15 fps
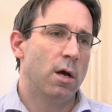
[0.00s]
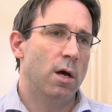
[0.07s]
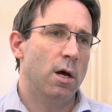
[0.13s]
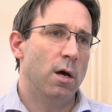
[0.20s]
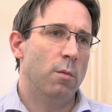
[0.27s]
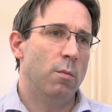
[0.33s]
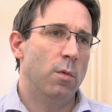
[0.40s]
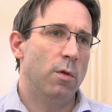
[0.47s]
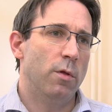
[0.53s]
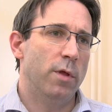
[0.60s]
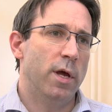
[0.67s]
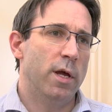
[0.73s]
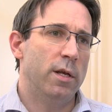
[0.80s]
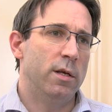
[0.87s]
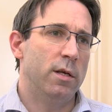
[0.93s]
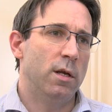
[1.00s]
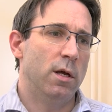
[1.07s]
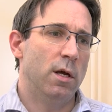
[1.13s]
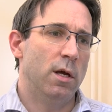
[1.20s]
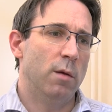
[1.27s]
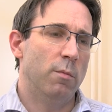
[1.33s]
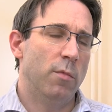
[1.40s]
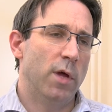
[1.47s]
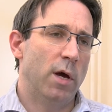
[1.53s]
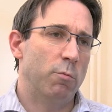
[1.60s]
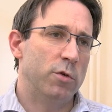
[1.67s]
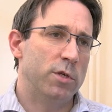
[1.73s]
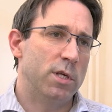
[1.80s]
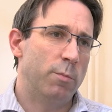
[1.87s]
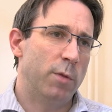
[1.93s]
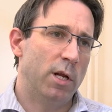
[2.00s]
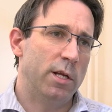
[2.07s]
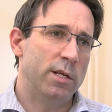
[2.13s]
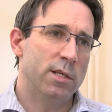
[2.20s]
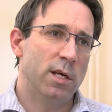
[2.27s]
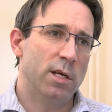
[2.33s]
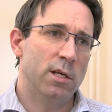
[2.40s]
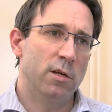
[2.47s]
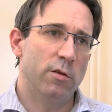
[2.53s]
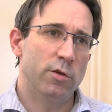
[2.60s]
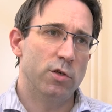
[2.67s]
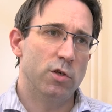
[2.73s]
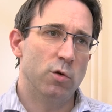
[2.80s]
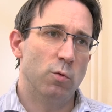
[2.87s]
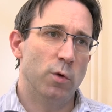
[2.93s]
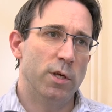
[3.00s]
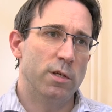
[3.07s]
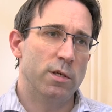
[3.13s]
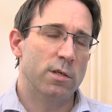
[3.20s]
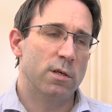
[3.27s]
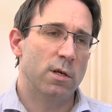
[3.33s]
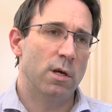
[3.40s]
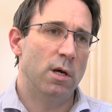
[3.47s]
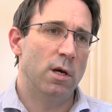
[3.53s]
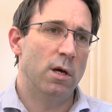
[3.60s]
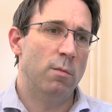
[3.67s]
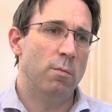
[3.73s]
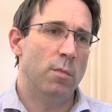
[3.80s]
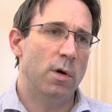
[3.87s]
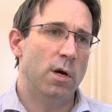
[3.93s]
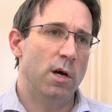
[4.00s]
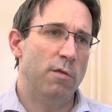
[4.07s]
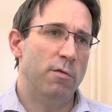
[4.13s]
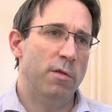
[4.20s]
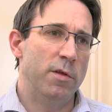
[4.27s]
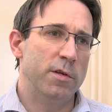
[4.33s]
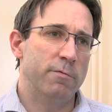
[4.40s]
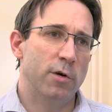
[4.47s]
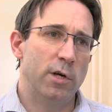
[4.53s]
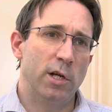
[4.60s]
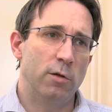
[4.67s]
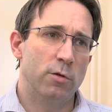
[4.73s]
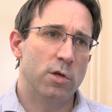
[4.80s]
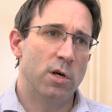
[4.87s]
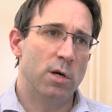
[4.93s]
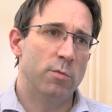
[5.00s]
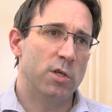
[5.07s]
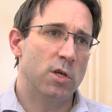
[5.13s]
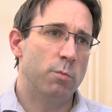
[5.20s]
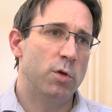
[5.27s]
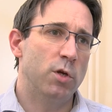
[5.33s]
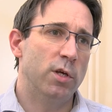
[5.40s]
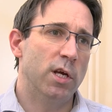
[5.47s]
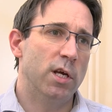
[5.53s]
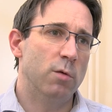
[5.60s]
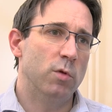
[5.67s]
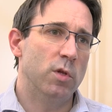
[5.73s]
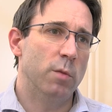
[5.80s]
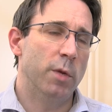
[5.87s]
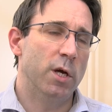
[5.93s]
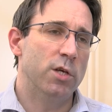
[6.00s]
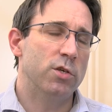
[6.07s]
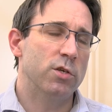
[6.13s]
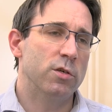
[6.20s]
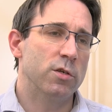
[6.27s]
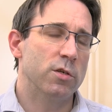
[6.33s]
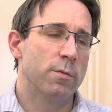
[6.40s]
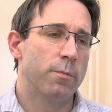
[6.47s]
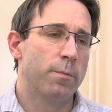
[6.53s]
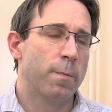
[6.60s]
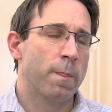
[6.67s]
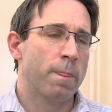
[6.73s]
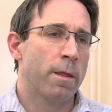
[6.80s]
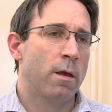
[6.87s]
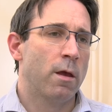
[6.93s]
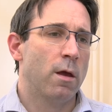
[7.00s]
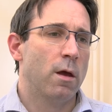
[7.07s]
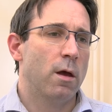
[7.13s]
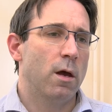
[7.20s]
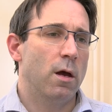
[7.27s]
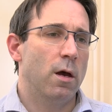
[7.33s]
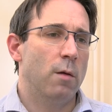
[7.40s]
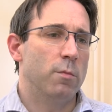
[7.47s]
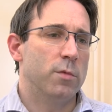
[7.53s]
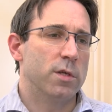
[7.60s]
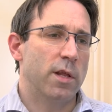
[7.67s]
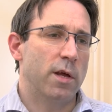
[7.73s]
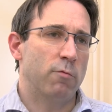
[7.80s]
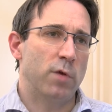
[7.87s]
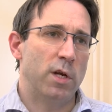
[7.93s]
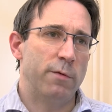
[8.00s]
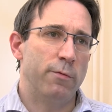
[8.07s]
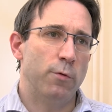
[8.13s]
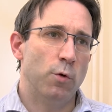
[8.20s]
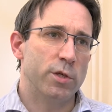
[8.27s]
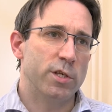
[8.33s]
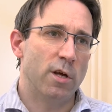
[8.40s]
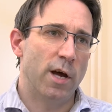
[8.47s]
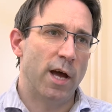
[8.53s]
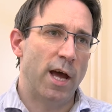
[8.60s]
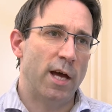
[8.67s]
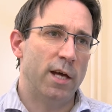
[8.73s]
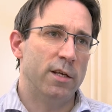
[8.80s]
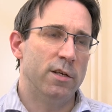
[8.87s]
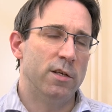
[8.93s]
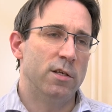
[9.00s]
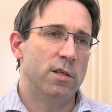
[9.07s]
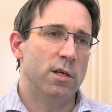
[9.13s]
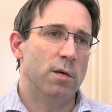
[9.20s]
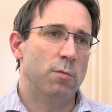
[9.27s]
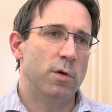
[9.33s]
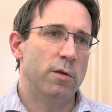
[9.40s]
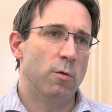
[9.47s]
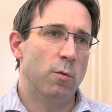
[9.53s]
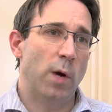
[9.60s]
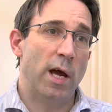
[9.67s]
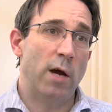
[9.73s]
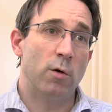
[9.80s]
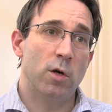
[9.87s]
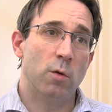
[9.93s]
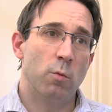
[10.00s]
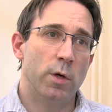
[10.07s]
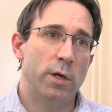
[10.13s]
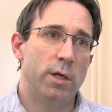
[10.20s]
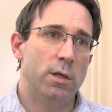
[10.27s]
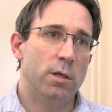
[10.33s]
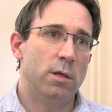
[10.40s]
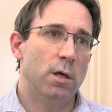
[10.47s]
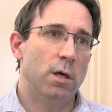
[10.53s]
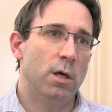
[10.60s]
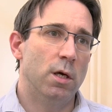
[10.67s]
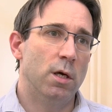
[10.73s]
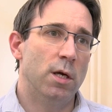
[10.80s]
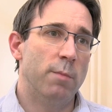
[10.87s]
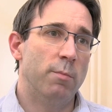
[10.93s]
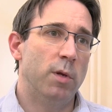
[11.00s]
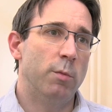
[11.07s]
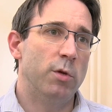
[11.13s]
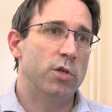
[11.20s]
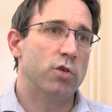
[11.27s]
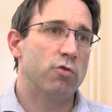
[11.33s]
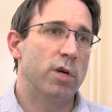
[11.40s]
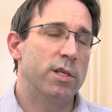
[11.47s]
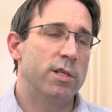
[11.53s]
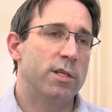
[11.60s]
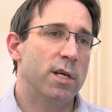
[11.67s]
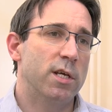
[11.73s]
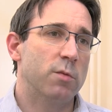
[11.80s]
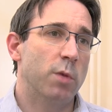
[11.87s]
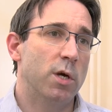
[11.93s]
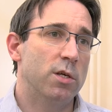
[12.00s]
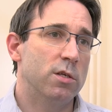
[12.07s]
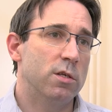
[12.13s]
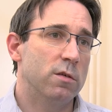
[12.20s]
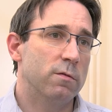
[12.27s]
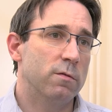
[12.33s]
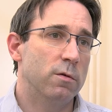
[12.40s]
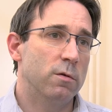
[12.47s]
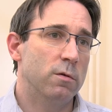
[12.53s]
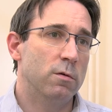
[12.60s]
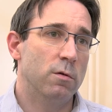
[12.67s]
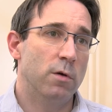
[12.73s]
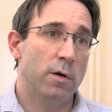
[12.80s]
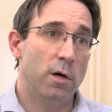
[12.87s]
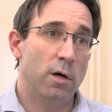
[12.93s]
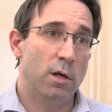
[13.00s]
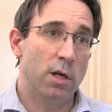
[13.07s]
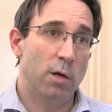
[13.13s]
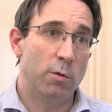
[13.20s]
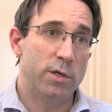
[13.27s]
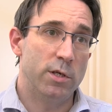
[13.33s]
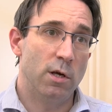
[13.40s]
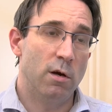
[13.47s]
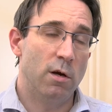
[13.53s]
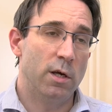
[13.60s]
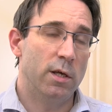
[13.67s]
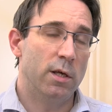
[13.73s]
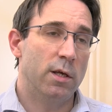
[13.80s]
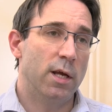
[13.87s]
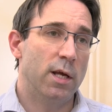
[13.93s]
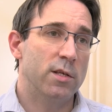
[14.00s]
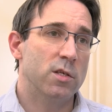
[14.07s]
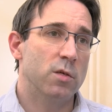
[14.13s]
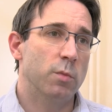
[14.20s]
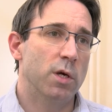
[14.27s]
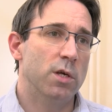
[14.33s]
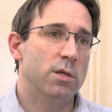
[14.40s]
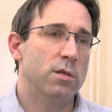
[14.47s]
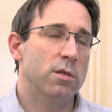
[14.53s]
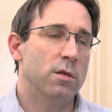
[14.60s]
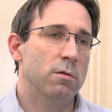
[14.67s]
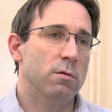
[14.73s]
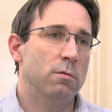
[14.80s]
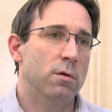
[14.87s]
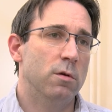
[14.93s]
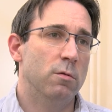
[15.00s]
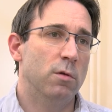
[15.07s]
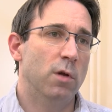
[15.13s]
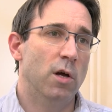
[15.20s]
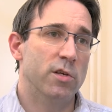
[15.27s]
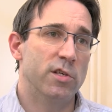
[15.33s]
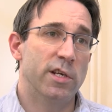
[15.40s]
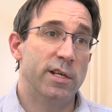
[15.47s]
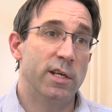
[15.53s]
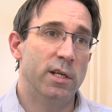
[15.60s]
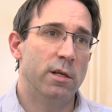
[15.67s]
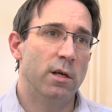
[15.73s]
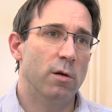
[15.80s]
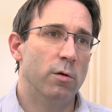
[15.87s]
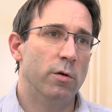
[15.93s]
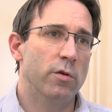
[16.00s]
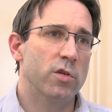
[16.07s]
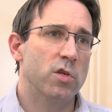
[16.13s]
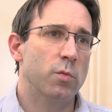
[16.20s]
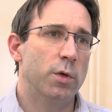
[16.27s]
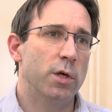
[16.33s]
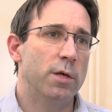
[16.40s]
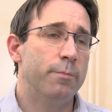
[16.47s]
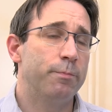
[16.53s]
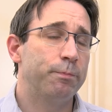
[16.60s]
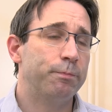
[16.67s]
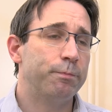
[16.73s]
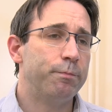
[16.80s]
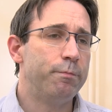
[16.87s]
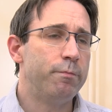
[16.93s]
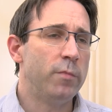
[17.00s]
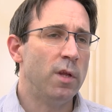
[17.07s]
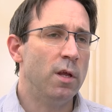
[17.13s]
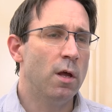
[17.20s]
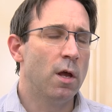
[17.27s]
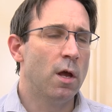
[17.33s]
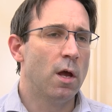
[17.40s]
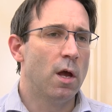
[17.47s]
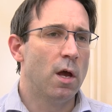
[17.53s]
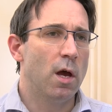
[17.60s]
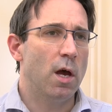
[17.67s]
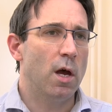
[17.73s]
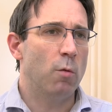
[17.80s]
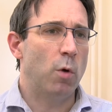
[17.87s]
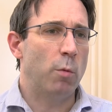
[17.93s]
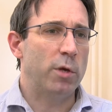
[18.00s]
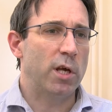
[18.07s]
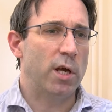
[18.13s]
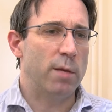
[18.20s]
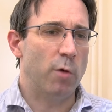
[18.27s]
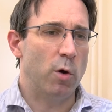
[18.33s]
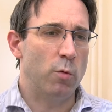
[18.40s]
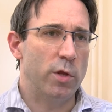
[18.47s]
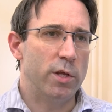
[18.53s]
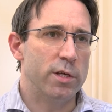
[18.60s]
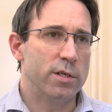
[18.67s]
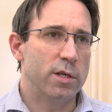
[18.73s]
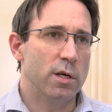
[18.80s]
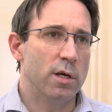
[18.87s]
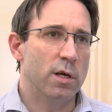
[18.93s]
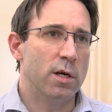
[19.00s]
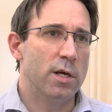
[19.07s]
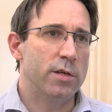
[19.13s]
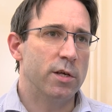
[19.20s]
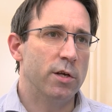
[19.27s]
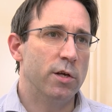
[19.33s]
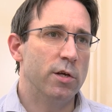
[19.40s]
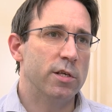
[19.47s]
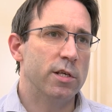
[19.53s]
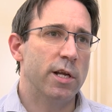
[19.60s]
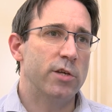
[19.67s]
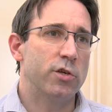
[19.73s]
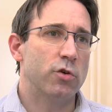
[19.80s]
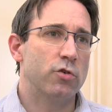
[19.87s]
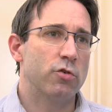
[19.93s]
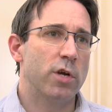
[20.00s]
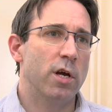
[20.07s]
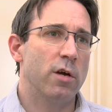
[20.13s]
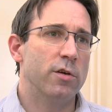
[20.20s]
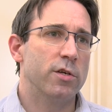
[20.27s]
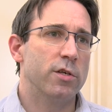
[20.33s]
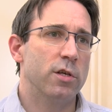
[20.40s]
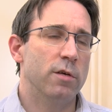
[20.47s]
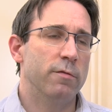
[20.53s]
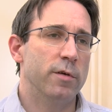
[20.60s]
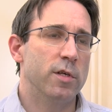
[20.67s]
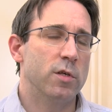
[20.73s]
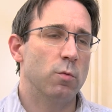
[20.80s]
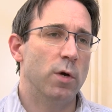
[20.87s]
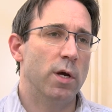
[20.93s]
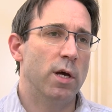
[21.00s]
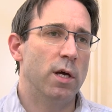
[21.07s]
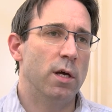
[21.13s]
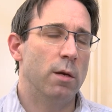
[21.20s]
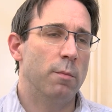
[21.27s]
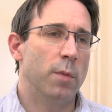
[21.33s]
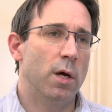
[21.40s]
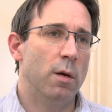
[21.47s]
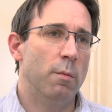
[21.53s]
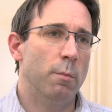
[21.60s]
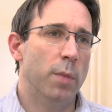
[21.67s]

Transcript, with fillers: um, then um, that would typically take another two weeks um, and then there's very little time to communicate with the patient. Um, so that really forced our hand and we thought, well, how can we uh, implement straight to test patients for our lower GI cancer patients who, who largely need colonoscopy? Uh, what we came up with is a, is a nurse-led triage service where um,